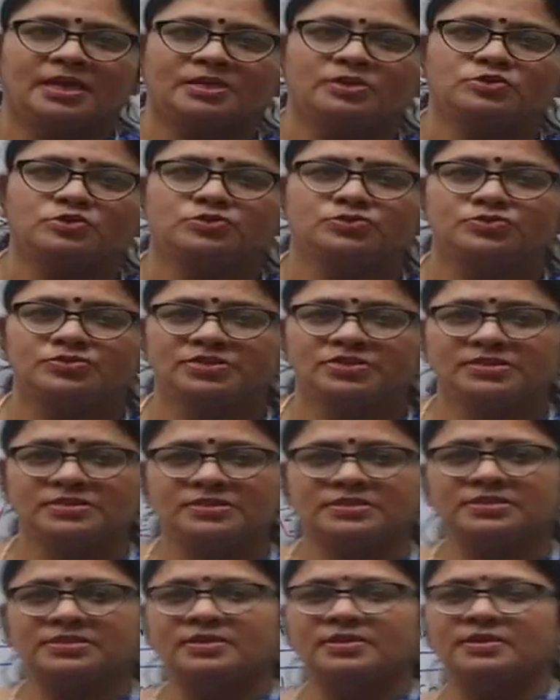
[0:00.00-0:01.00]
Hello
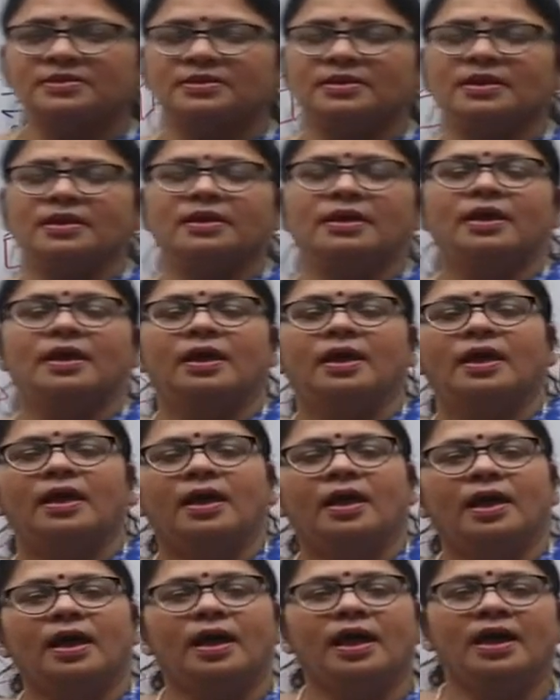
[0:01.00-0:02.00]
students,
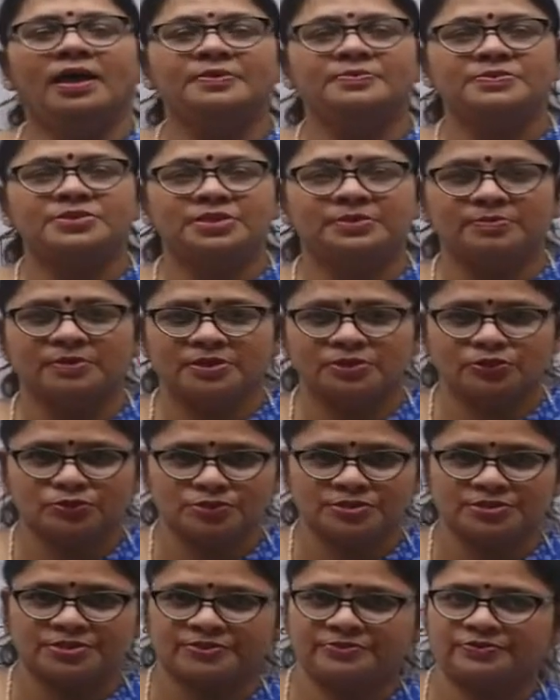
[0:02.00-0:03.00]
I am Seema
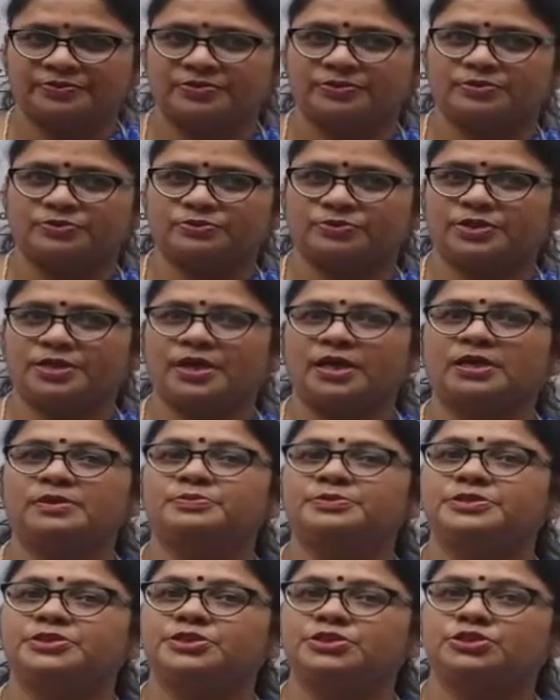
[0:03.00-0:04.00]
Joseph. Today I
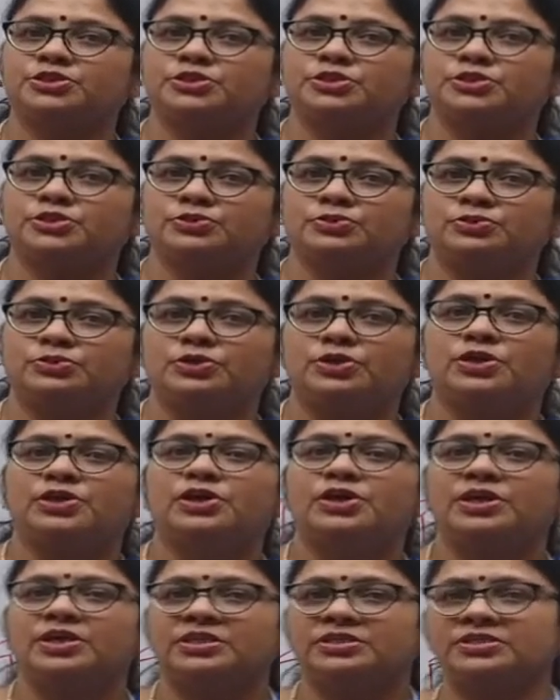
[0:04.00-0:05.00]
will be teaching you
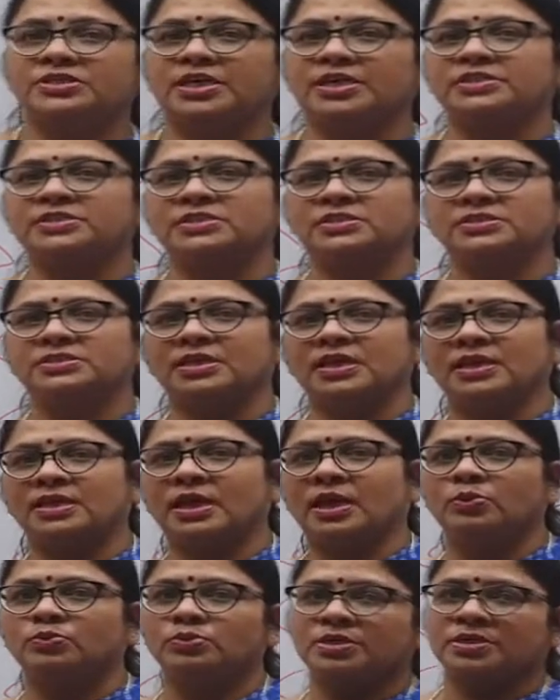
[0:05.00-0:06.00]
changes
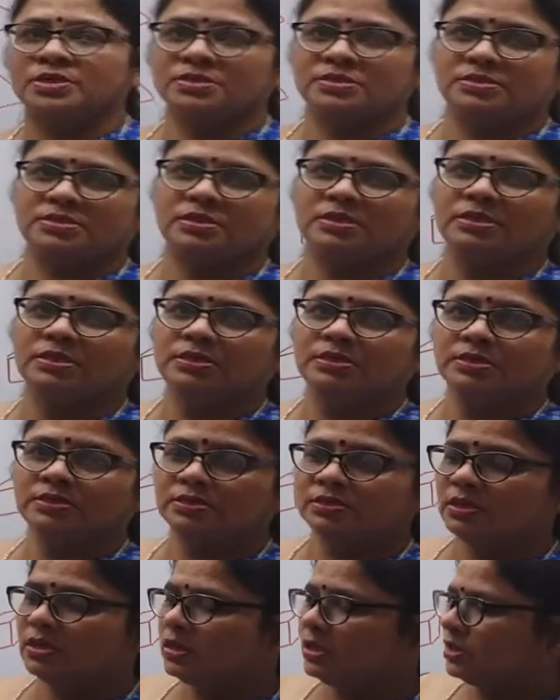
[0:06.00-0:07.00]
around us.
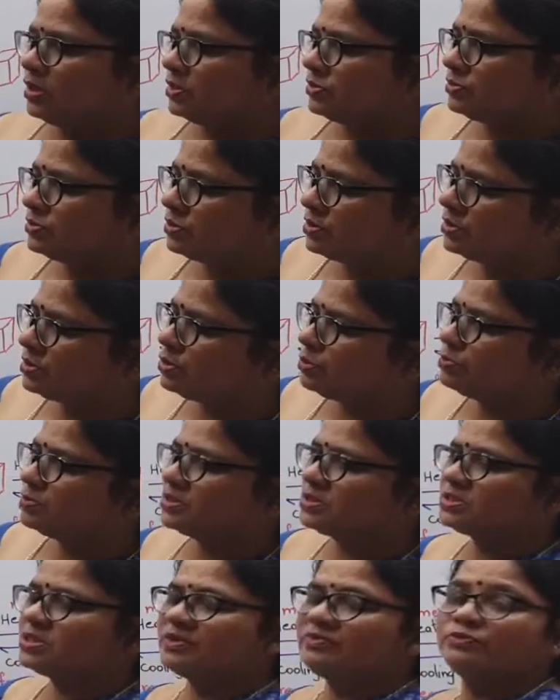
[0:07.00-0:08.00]
Children, you
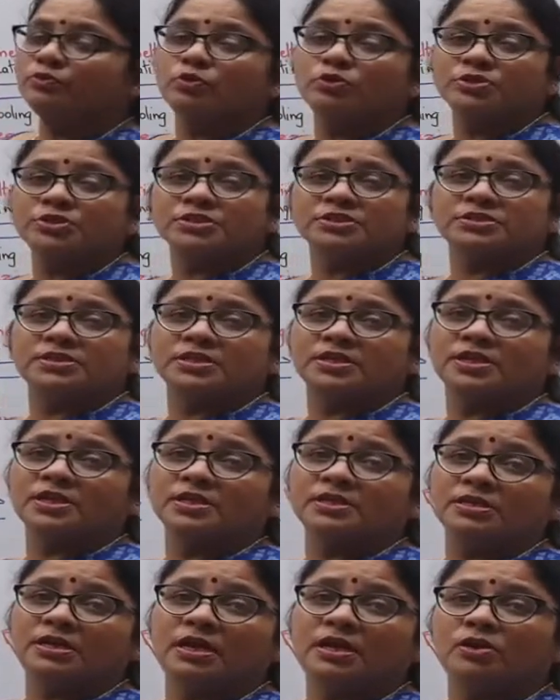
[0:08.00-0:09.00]
must have noticed there
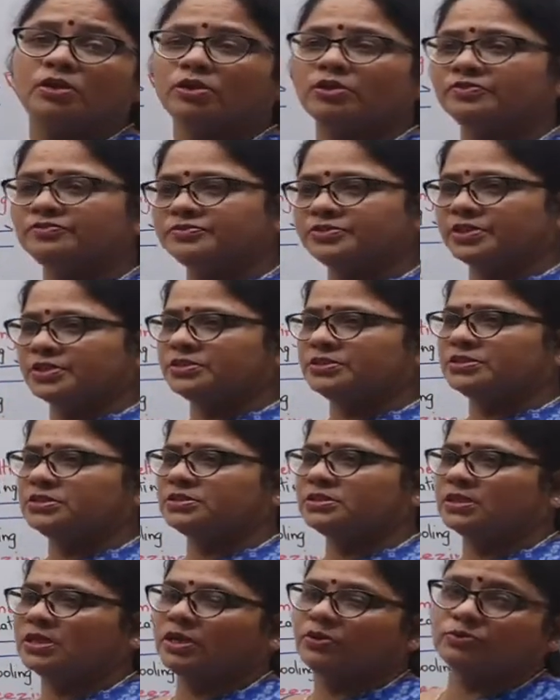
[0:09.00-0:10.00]
are a lot of
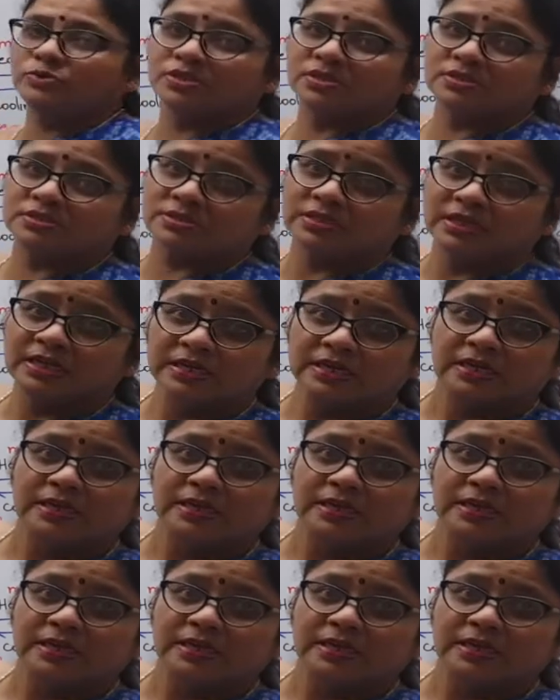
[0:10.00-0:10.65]
changes around us.